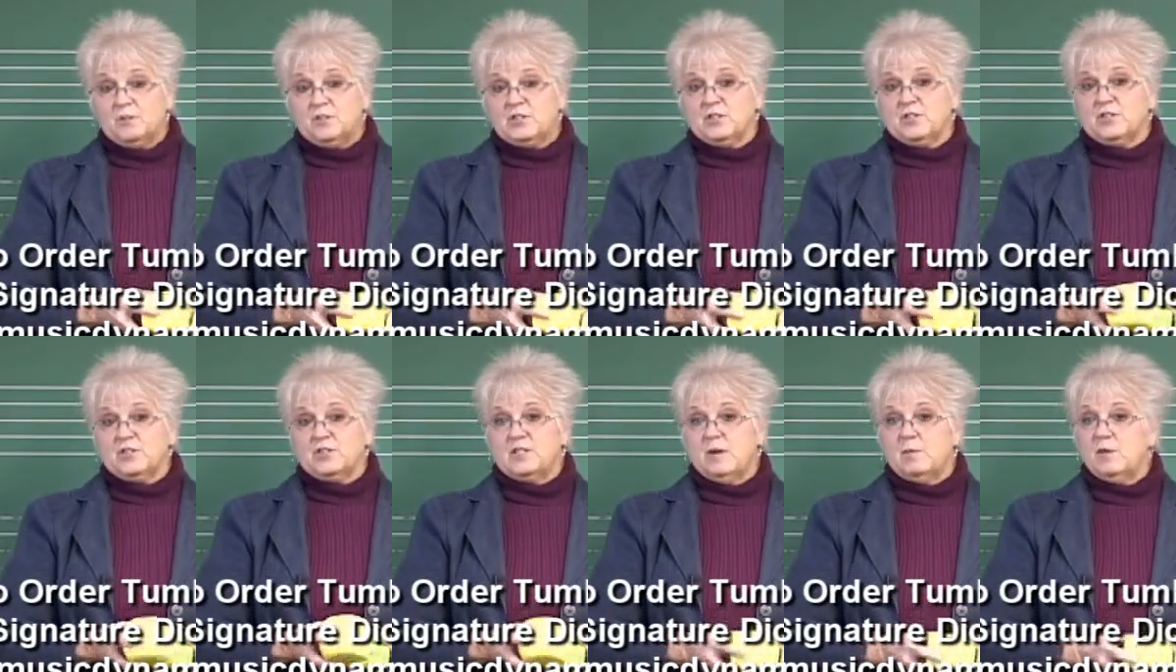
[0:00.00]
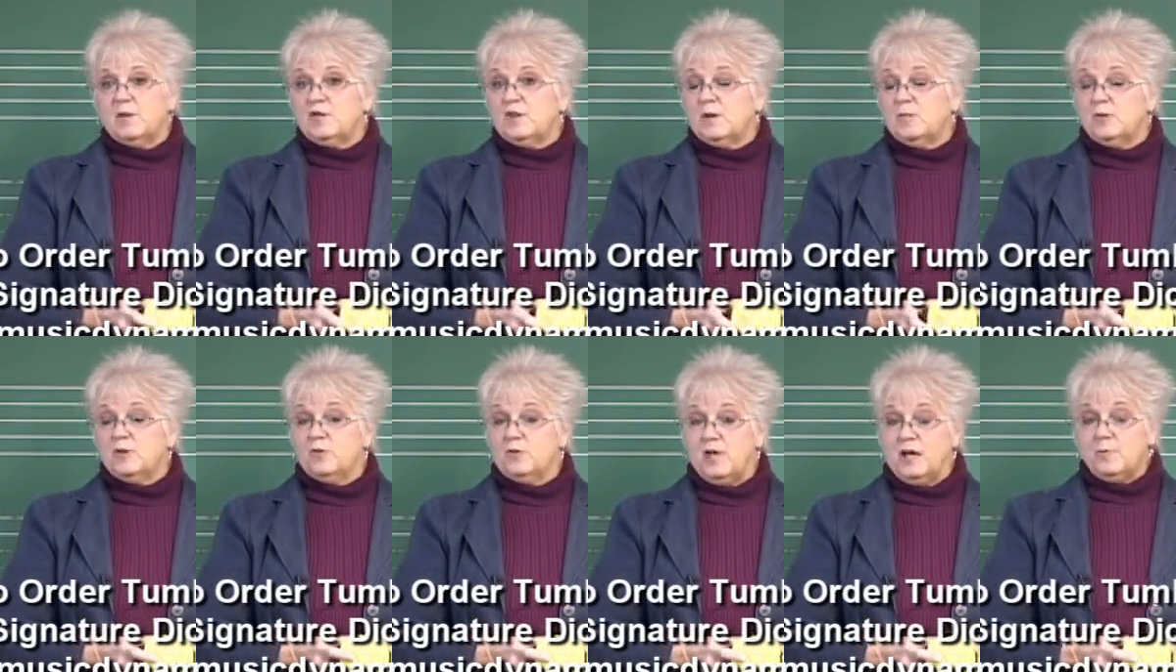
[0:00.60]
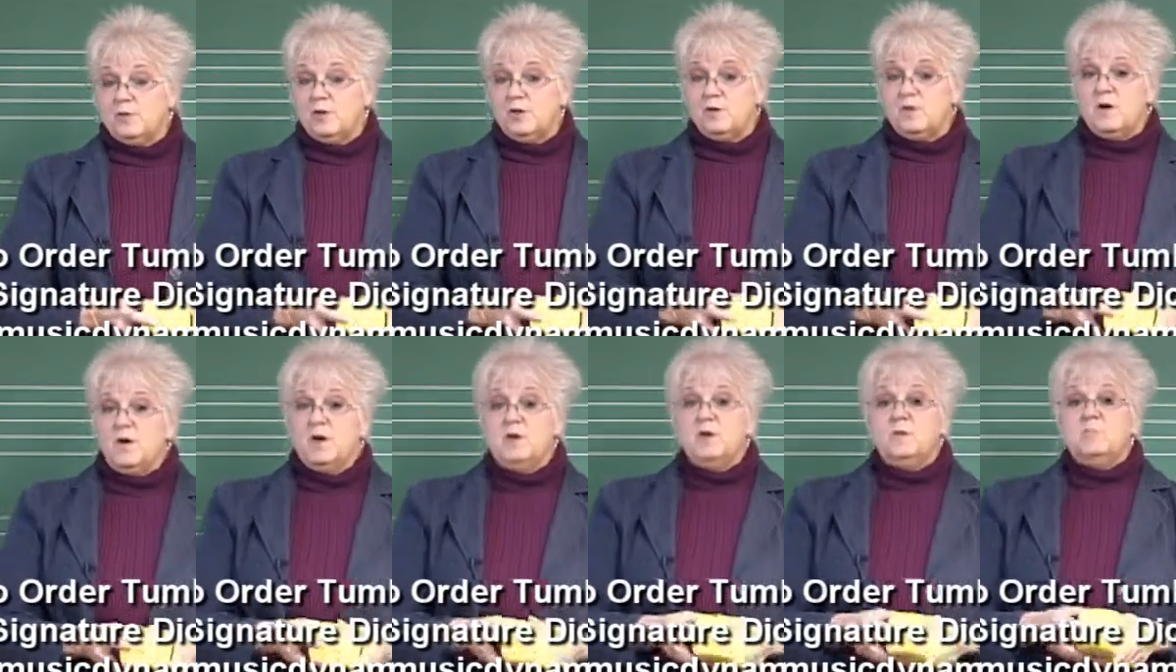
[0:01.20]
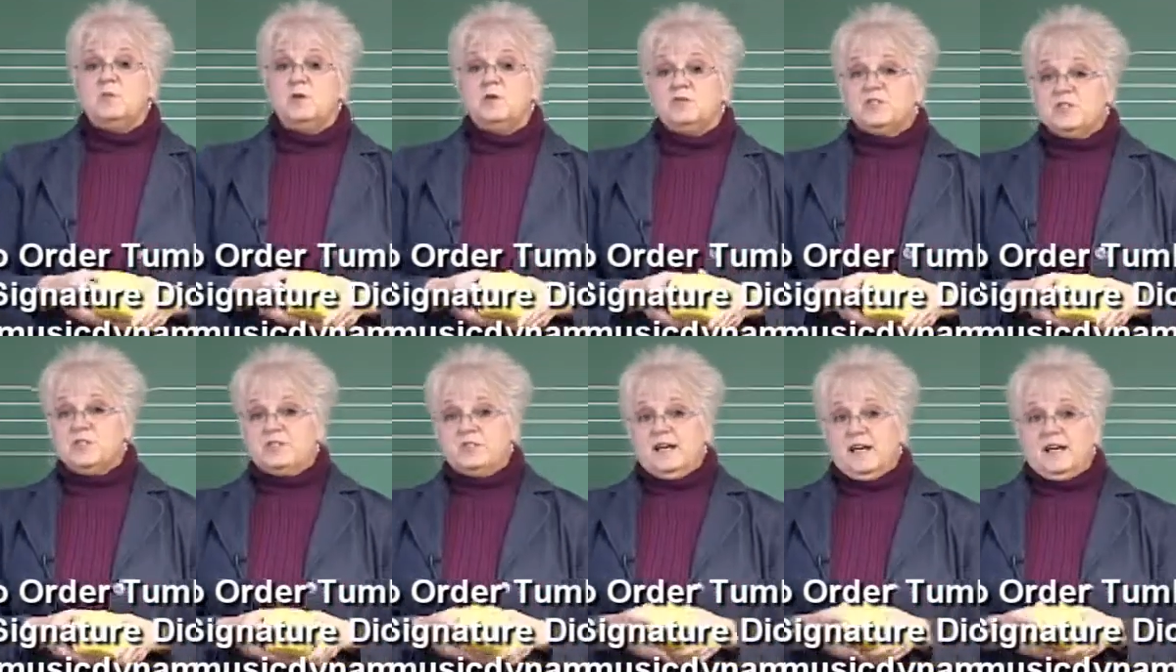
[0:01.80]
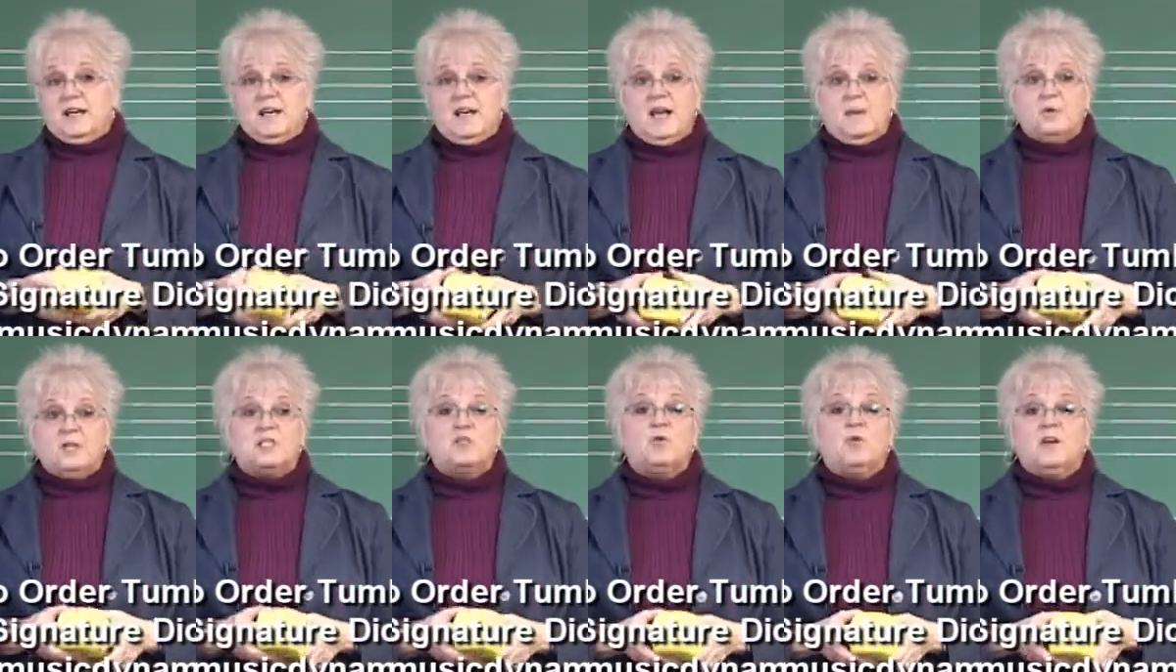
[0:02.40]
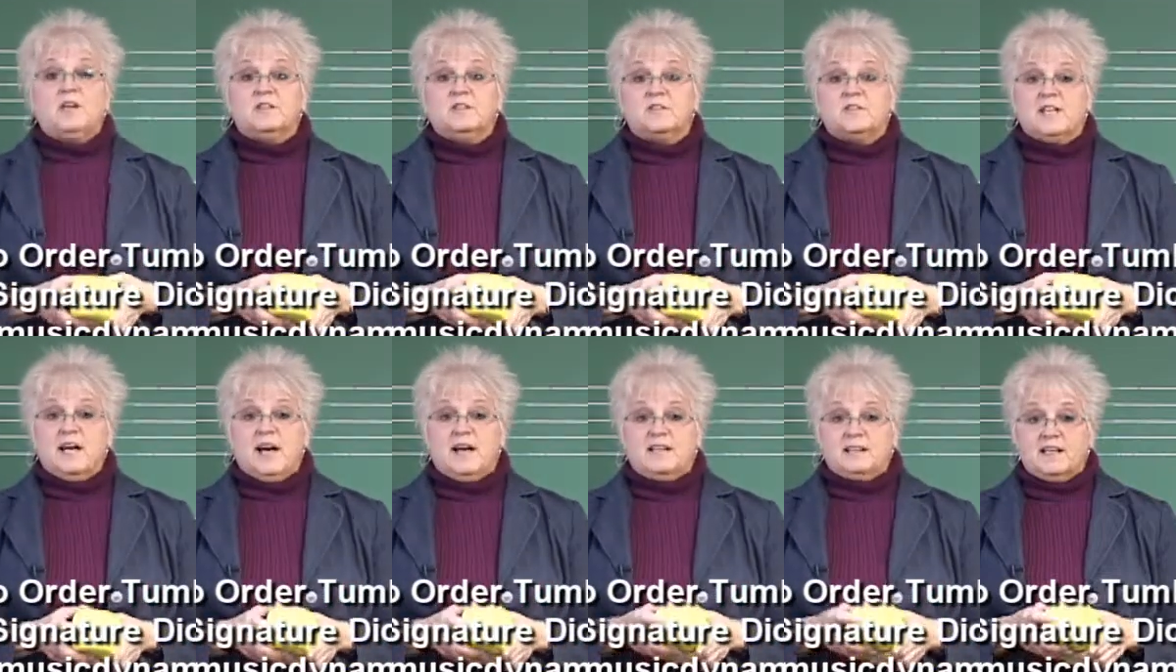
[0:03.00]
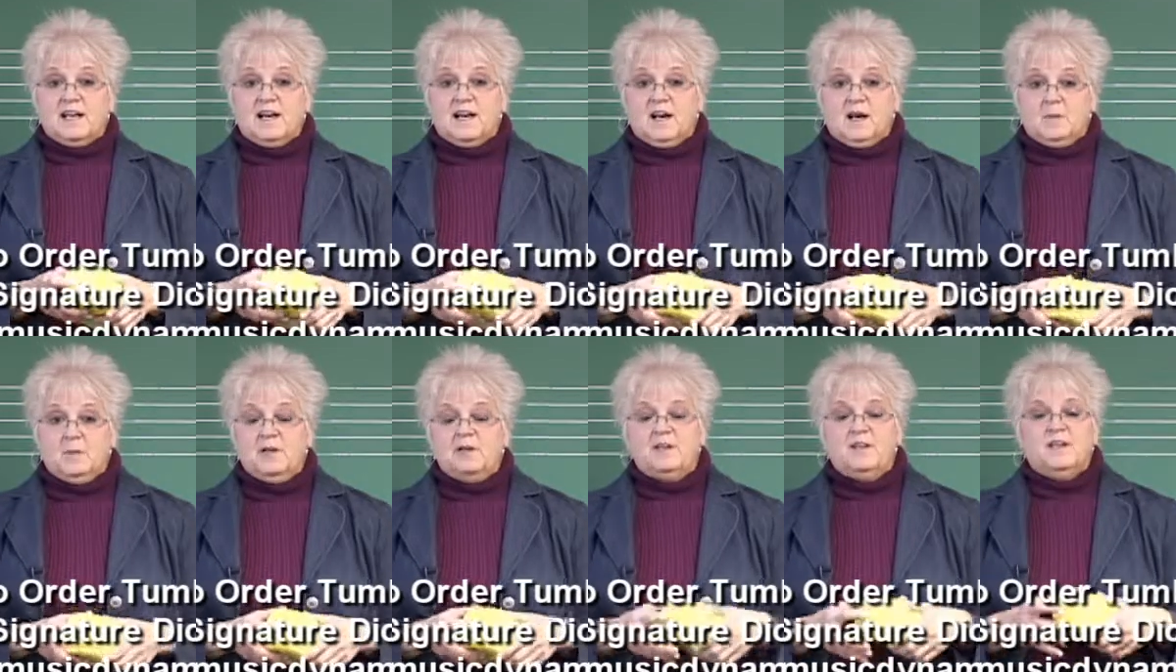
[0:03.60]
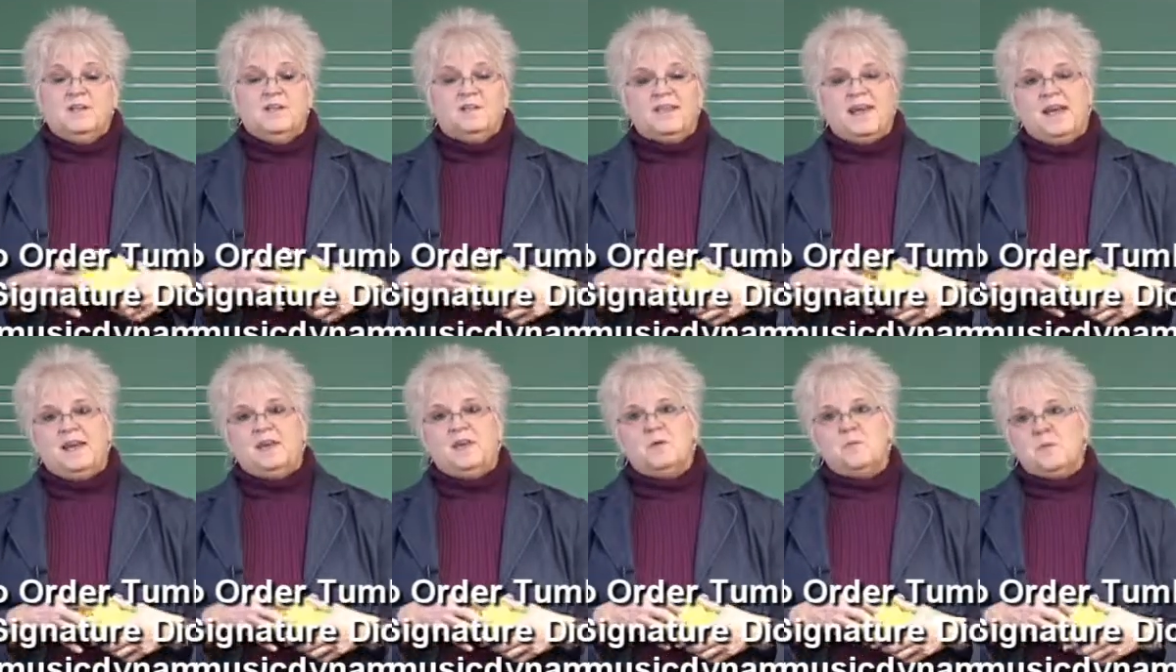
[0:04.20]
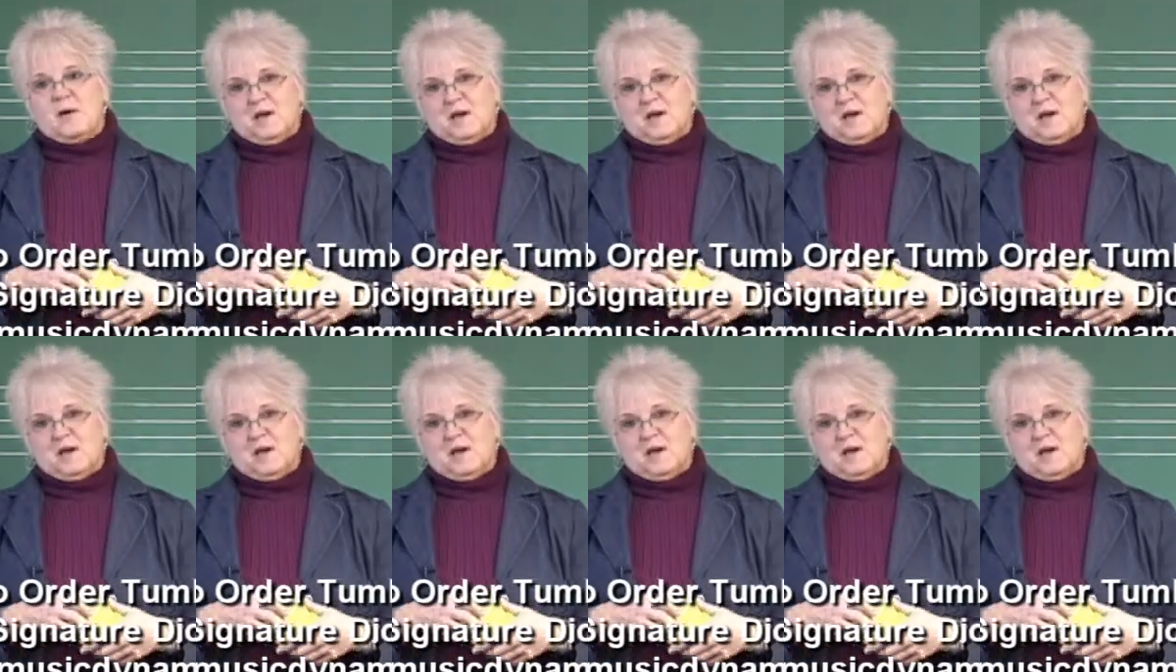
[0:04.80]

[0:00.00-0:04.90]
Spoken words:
which is www.musicdynamicswales.com. Thank you